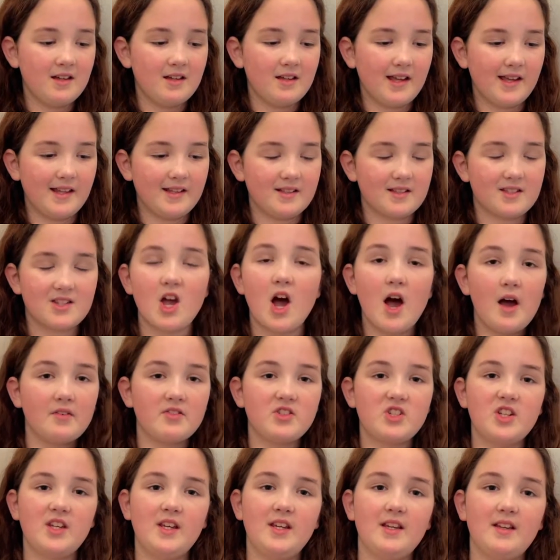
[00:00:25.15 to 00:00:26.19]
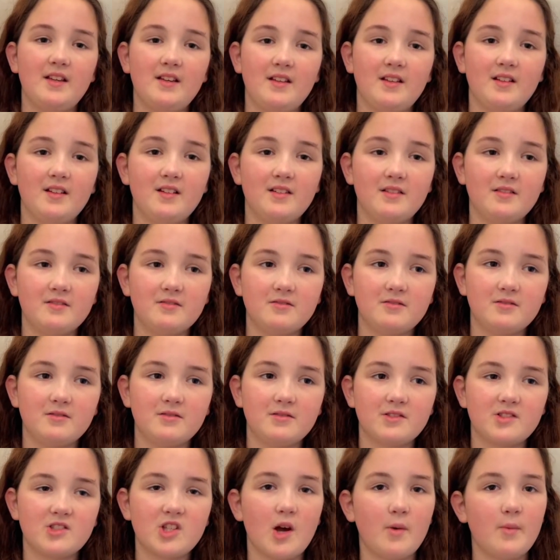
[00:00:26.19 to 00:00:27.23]
and saw if she
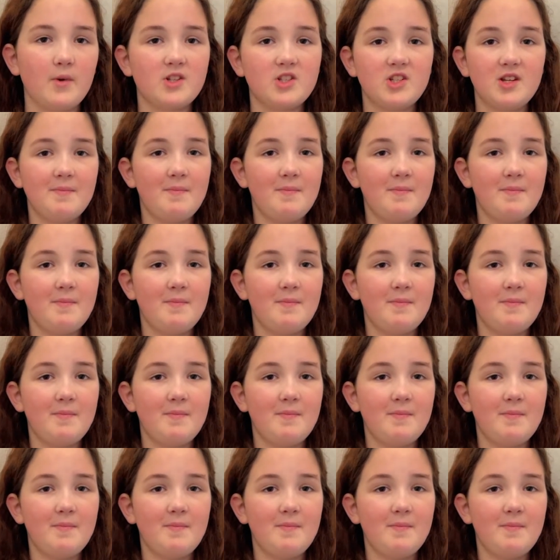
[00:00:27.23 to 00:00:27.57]
saw what she